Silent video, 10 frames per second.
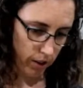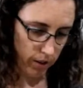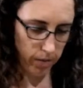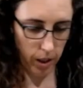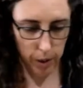
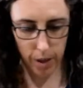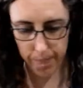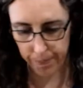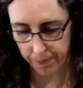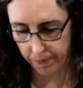Here we go.
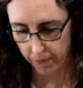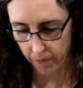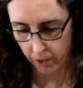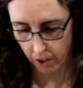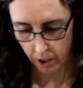
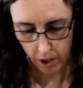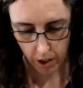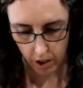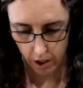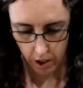
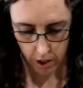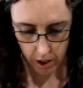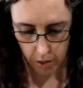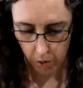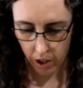
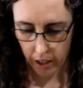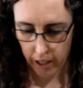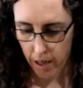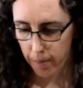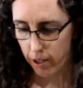Swirl it
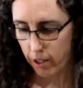up,